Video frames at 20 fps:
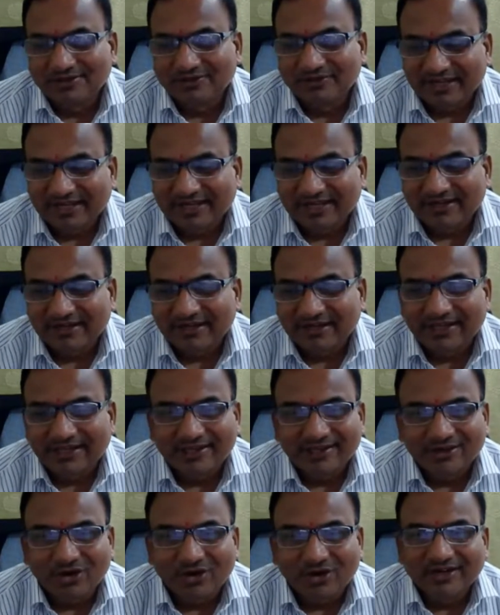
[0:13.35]

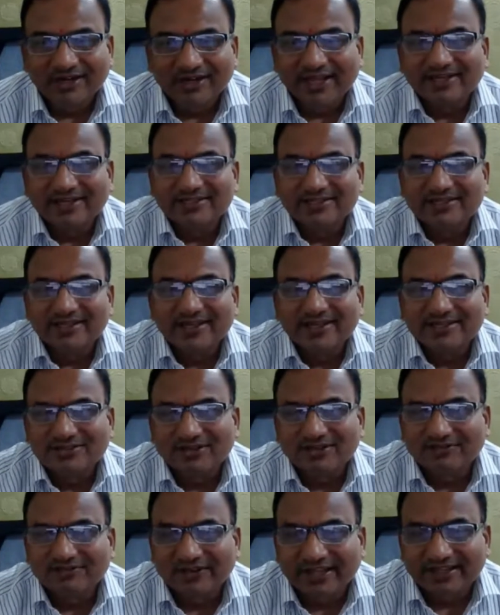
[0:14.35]
weekly online
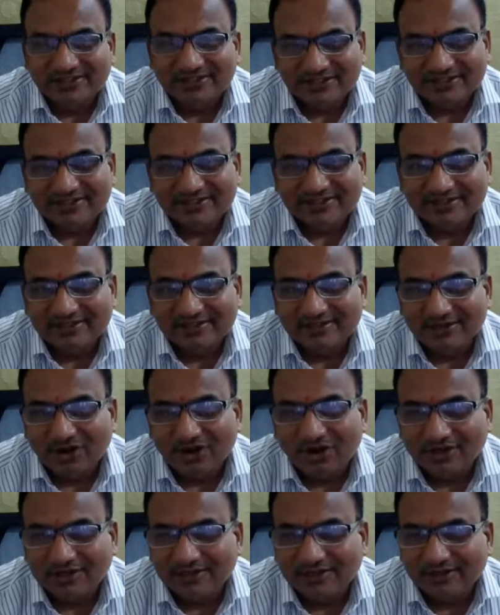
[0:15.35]
series of lectures
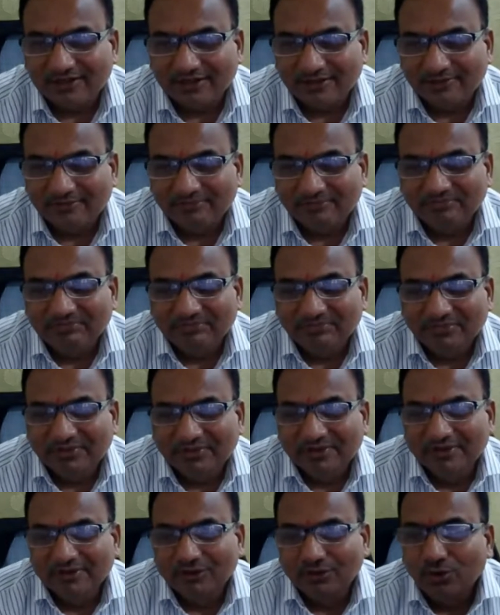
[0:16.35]
called uh,
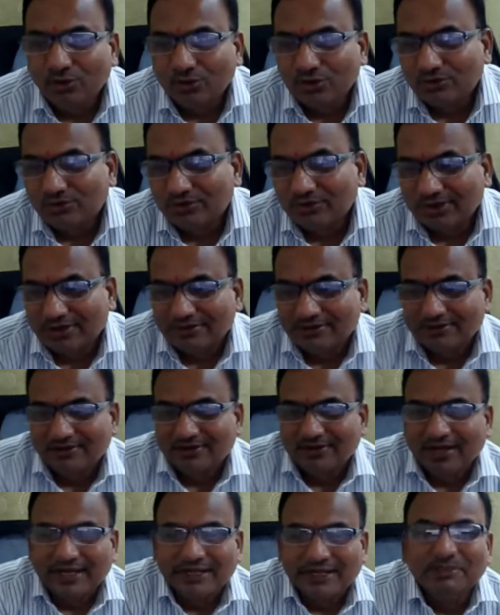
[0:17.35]
Know Your
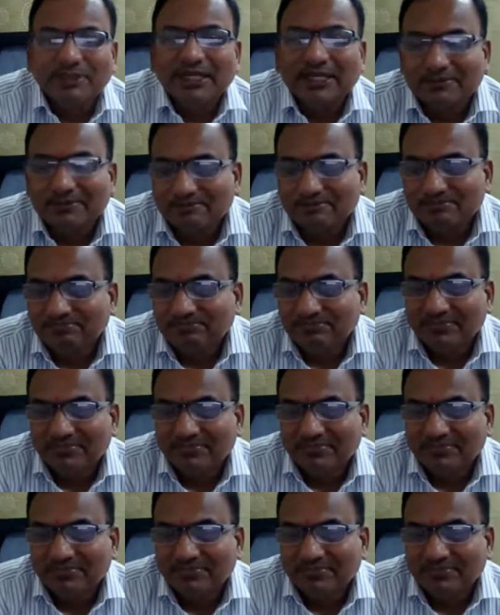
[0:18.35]
IP.